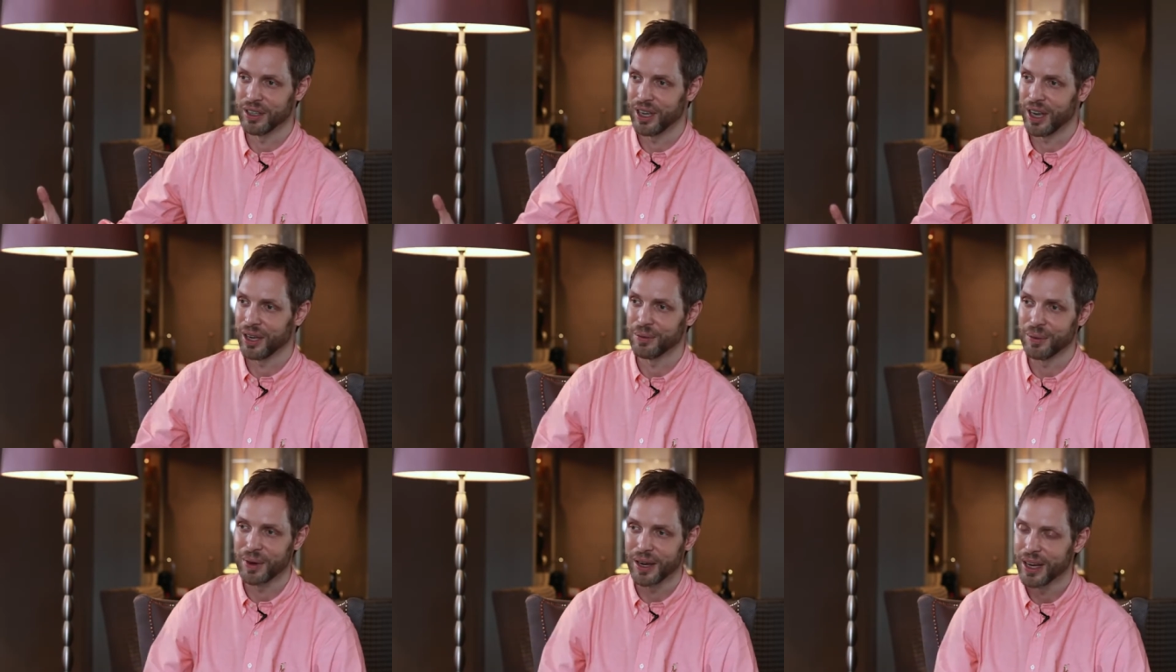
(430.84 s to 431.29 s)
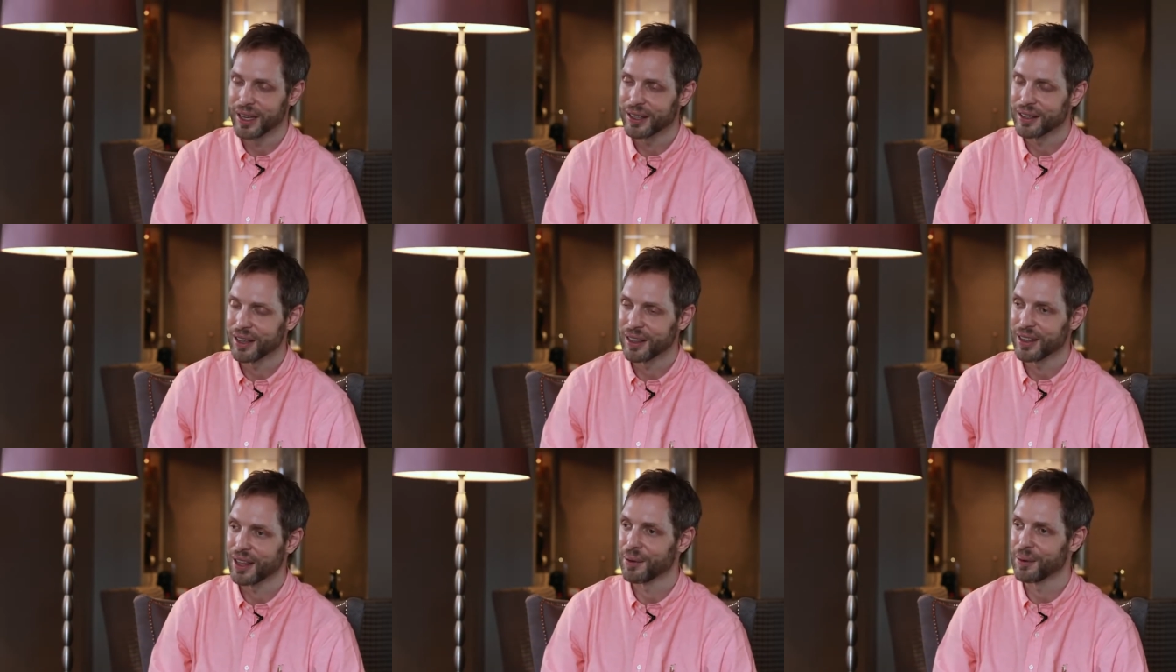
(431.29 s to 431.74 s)
look, gain
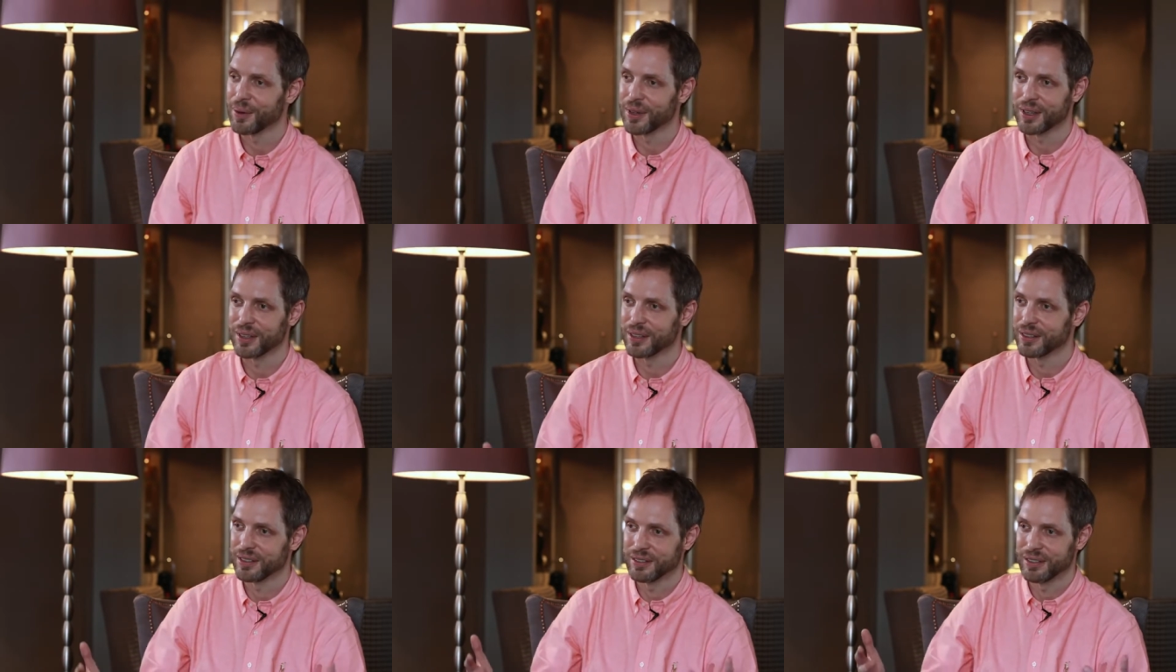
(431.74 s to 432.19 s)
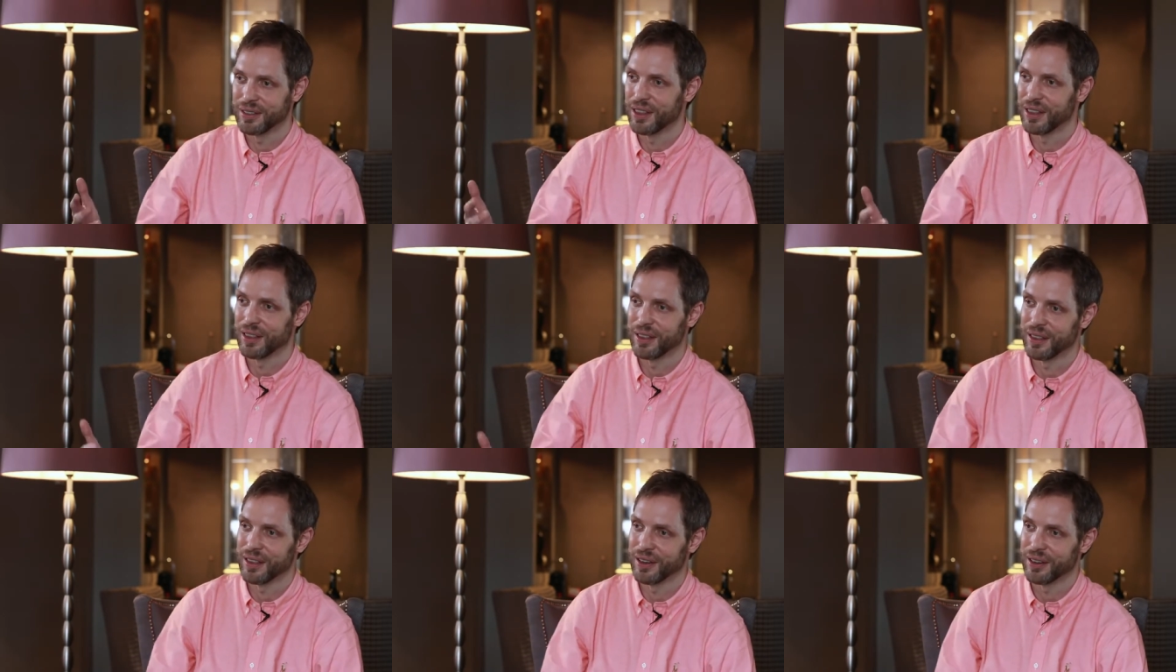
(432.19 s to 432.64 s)
weight and they will
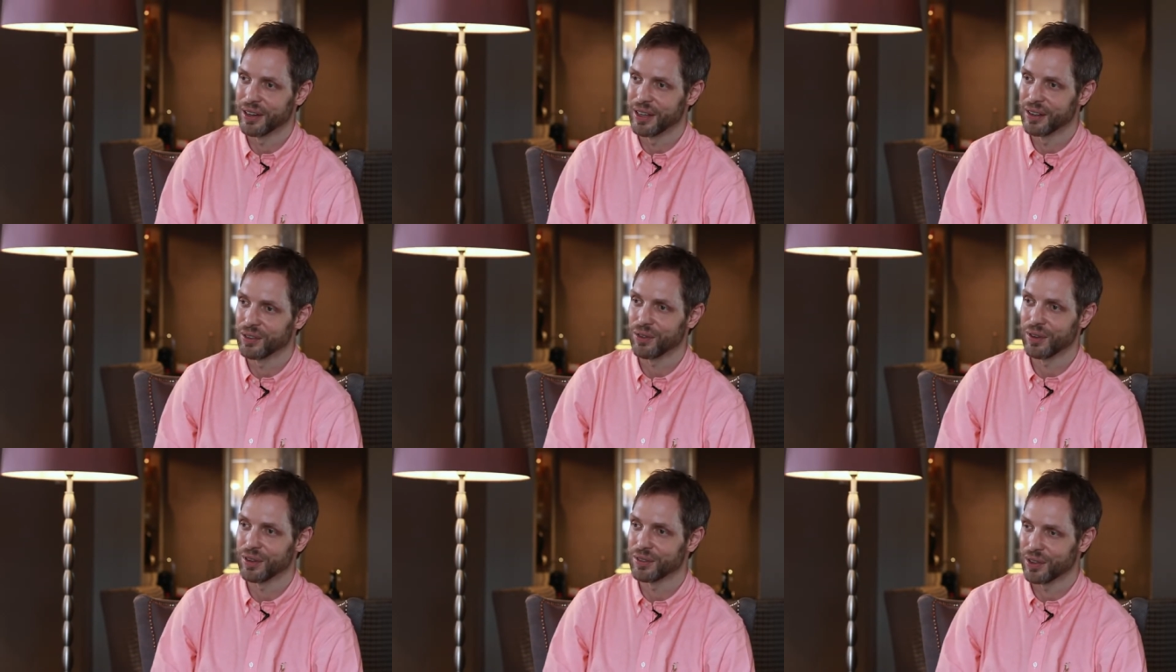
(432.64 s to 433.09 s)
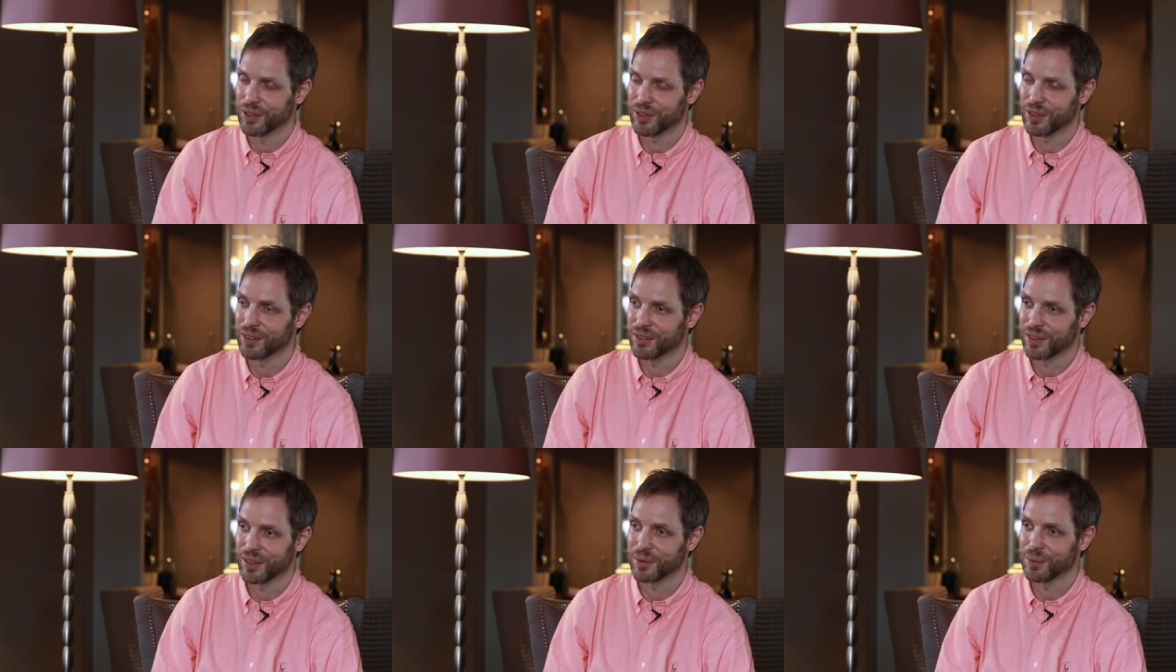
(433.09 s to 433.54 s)
their insulin
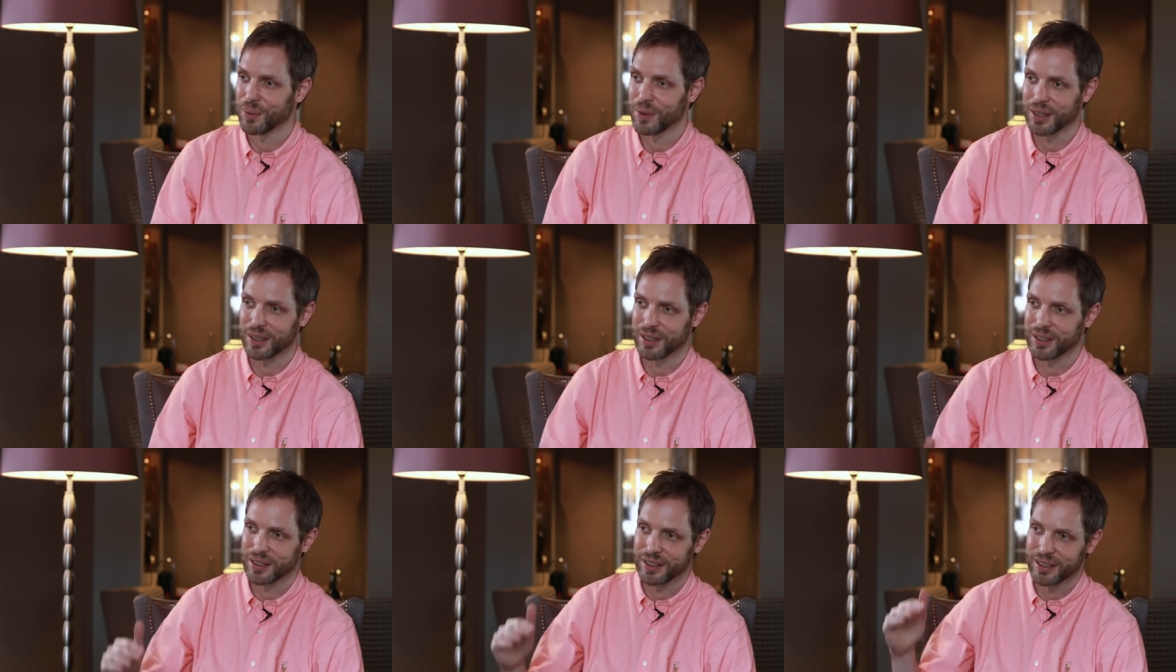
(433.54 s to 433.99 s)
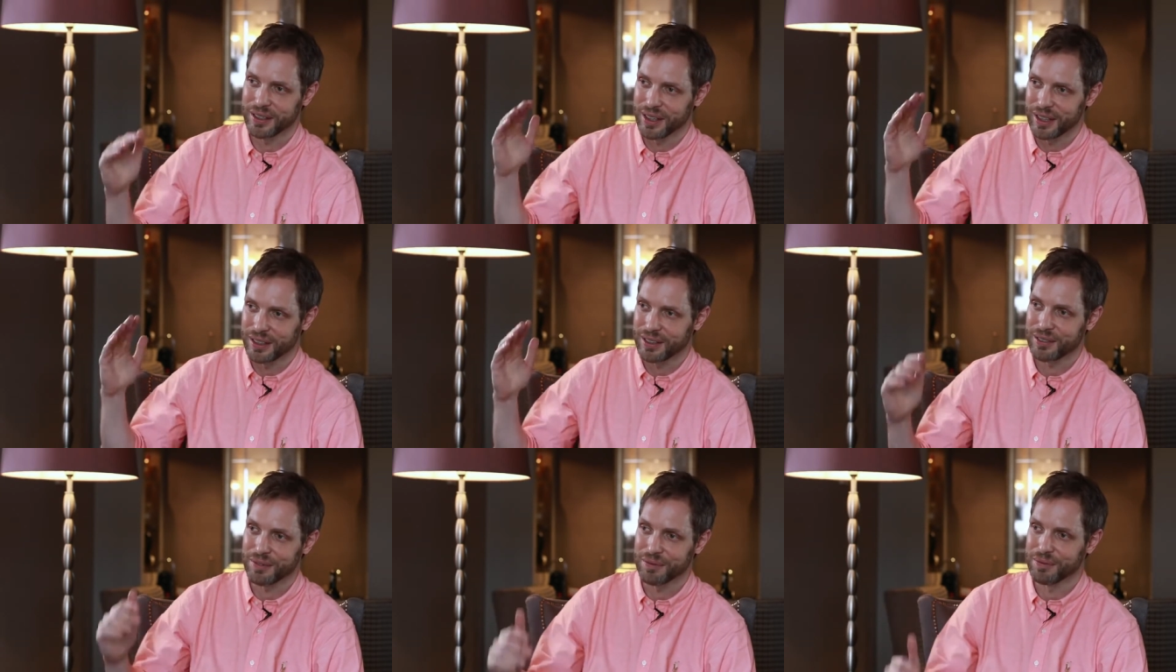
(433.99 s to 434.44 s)
resistance will
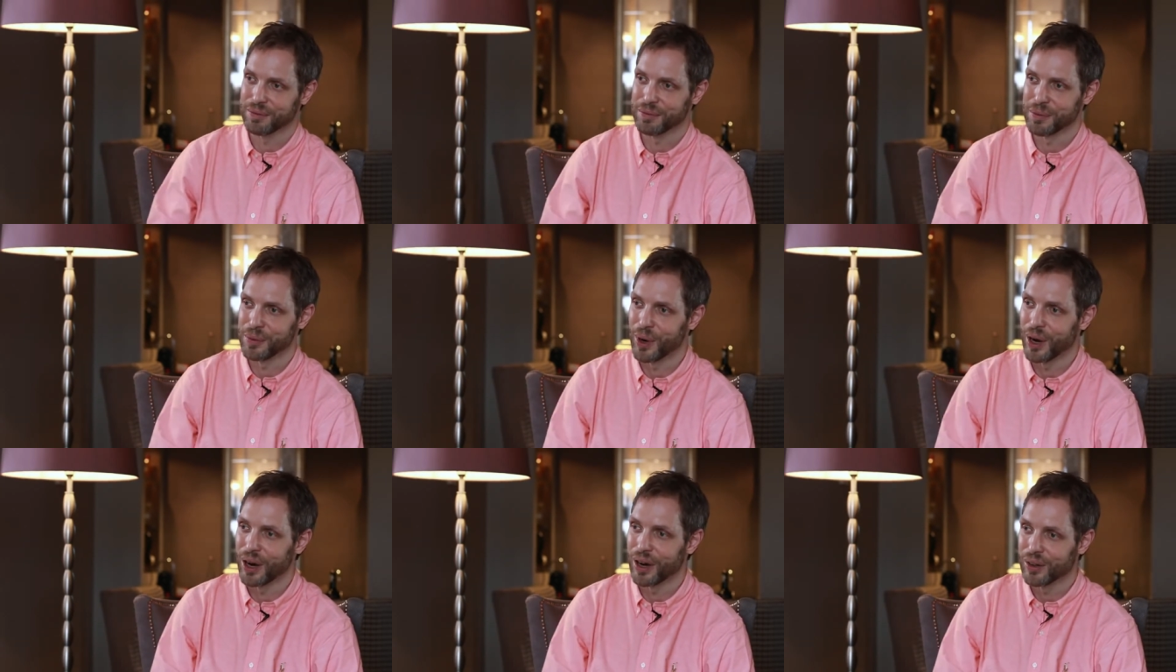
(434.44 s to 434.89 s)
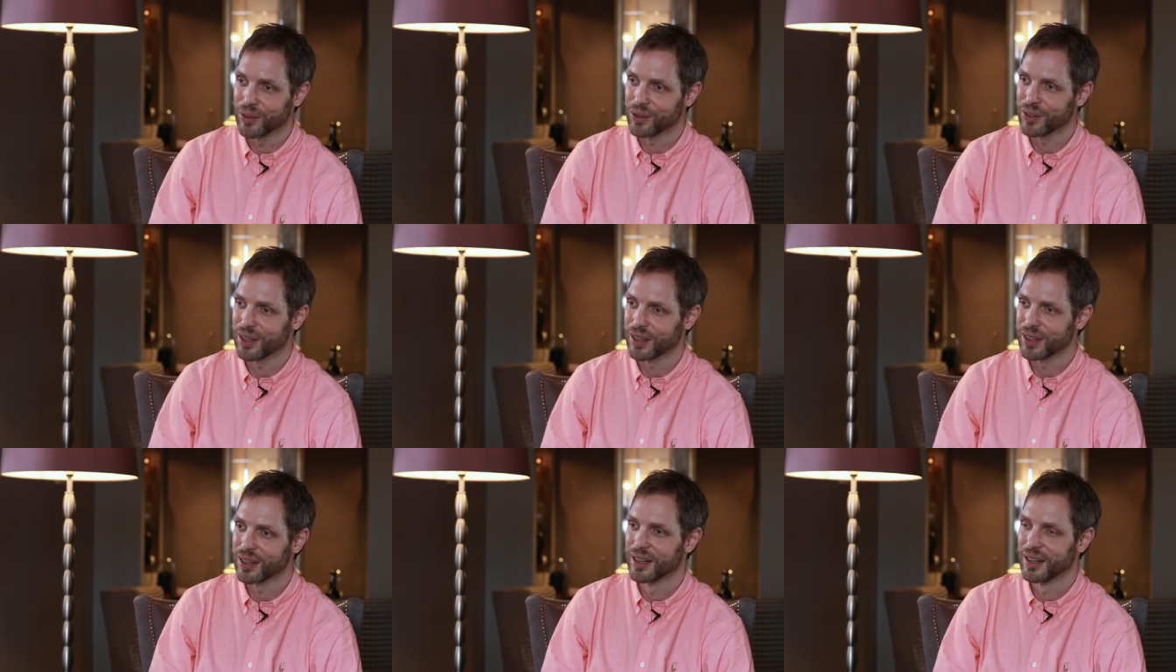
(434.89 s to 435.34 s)
get worse.
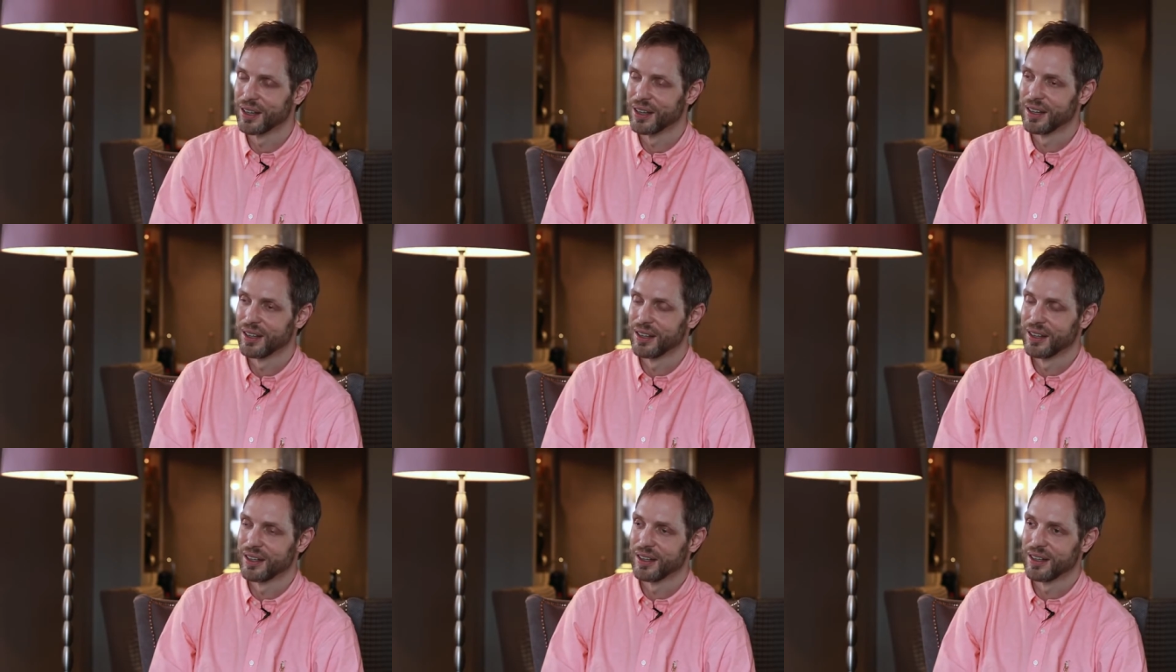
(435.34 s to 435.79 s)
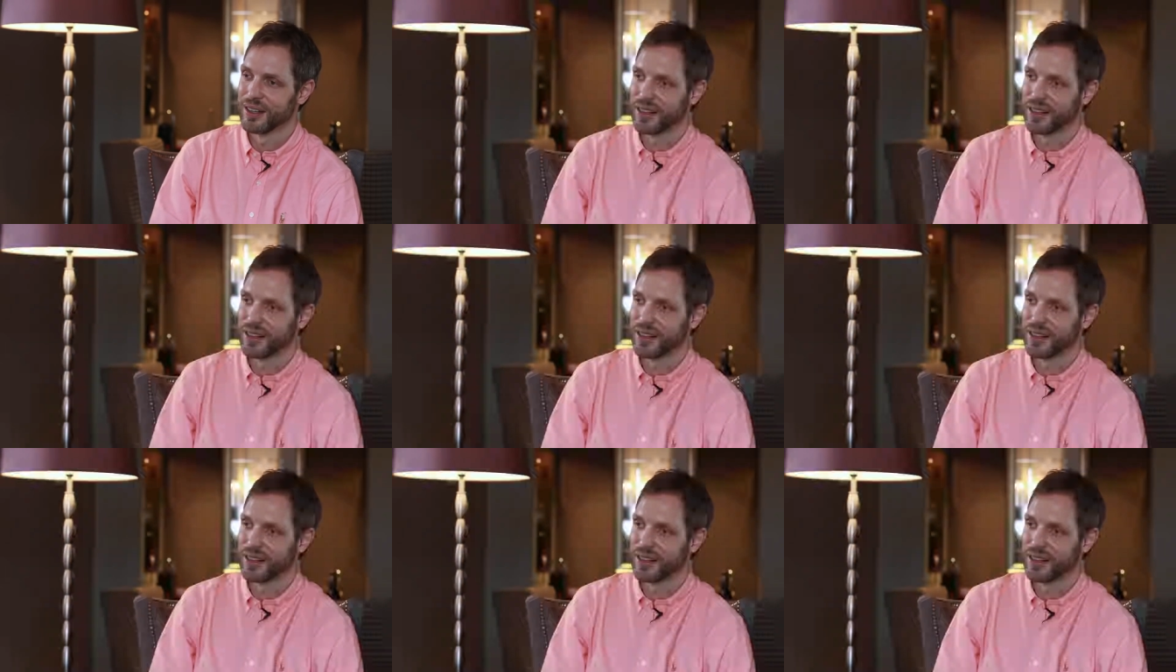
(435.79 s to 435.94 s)
Exactly. And,